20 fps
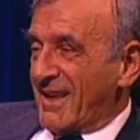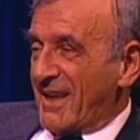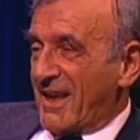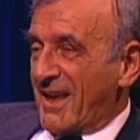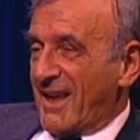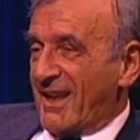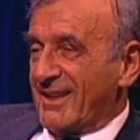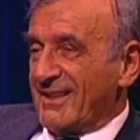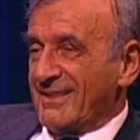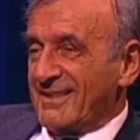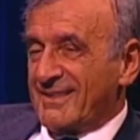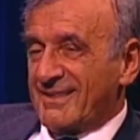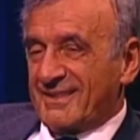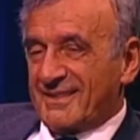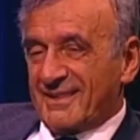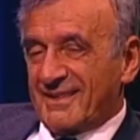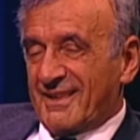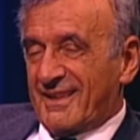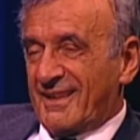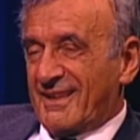and,
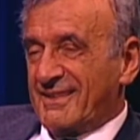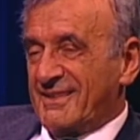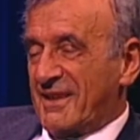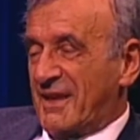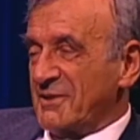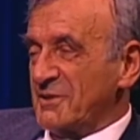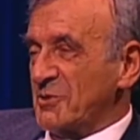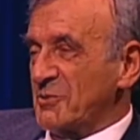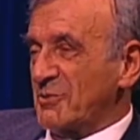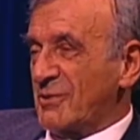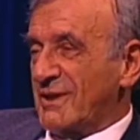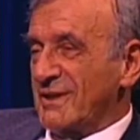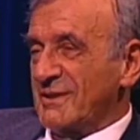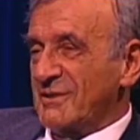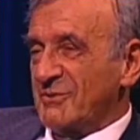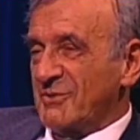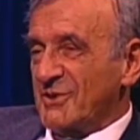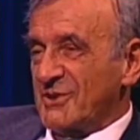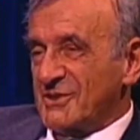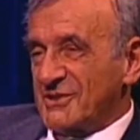and the other
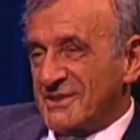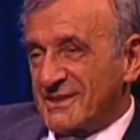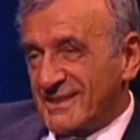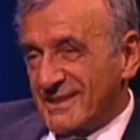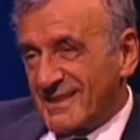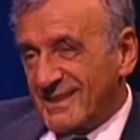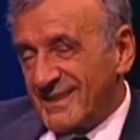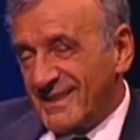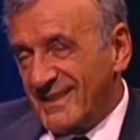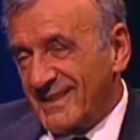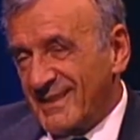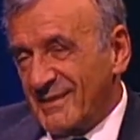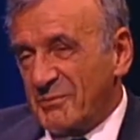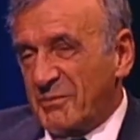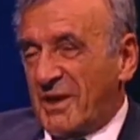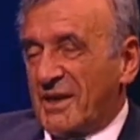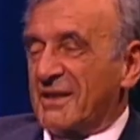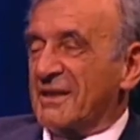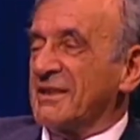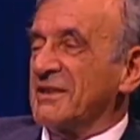one was A
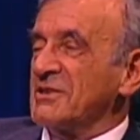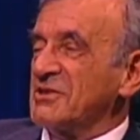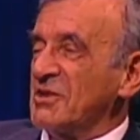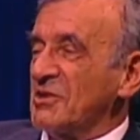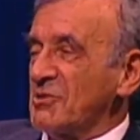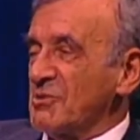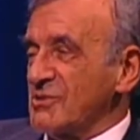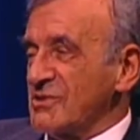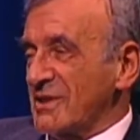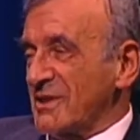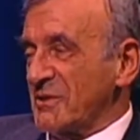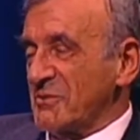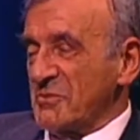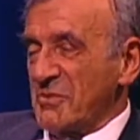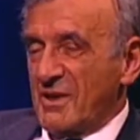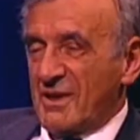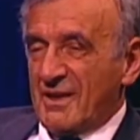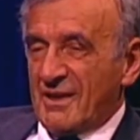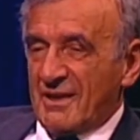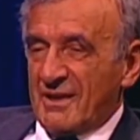Beggar in Jerusalem,
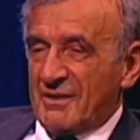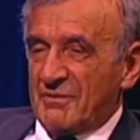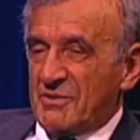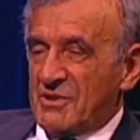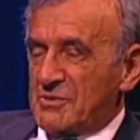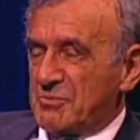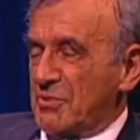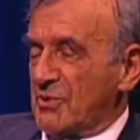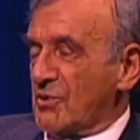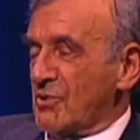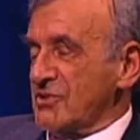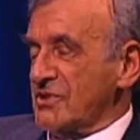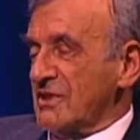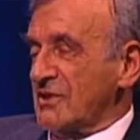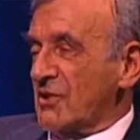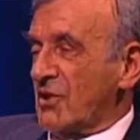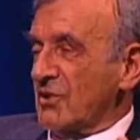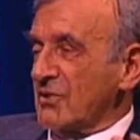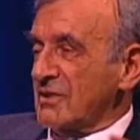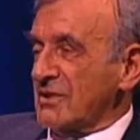which because it
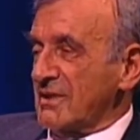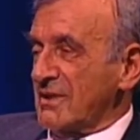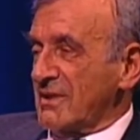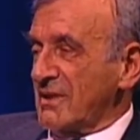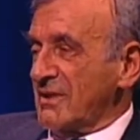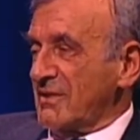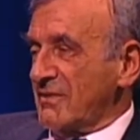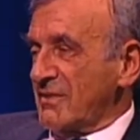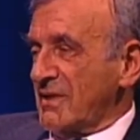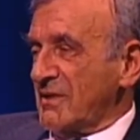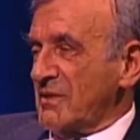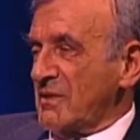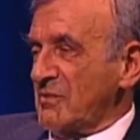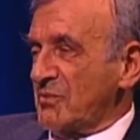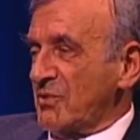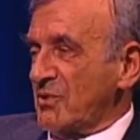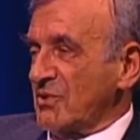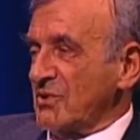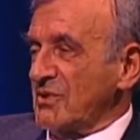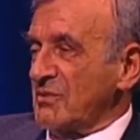got a, an
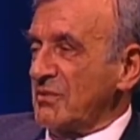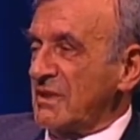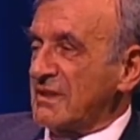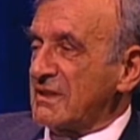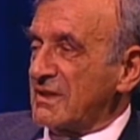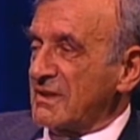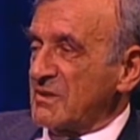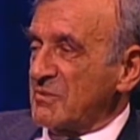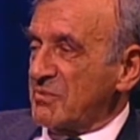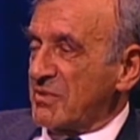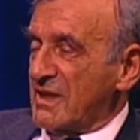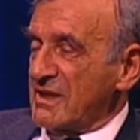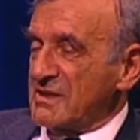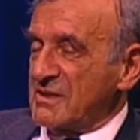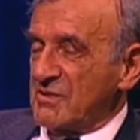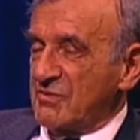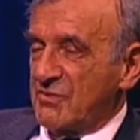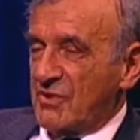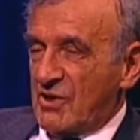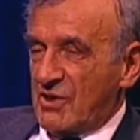important literary prize
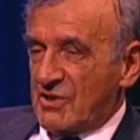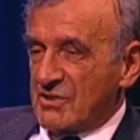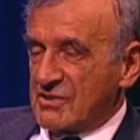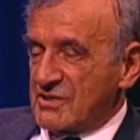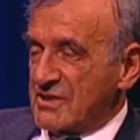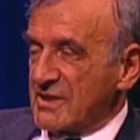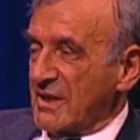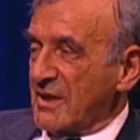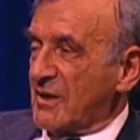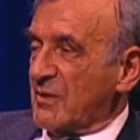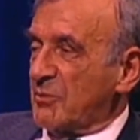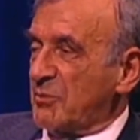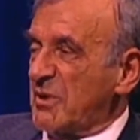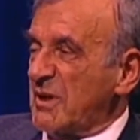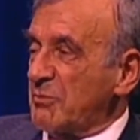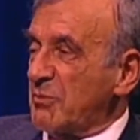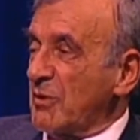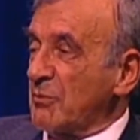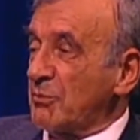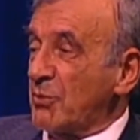in France,
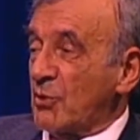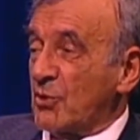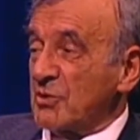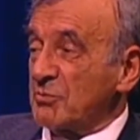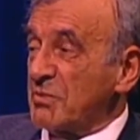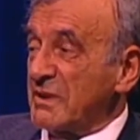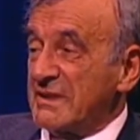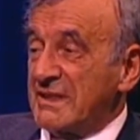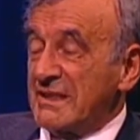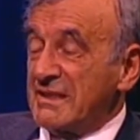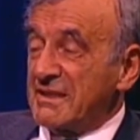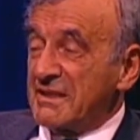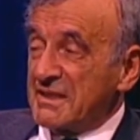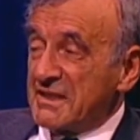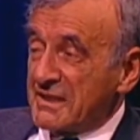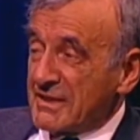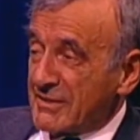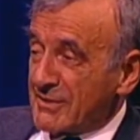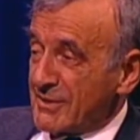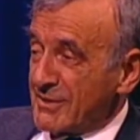people bought but didn't read.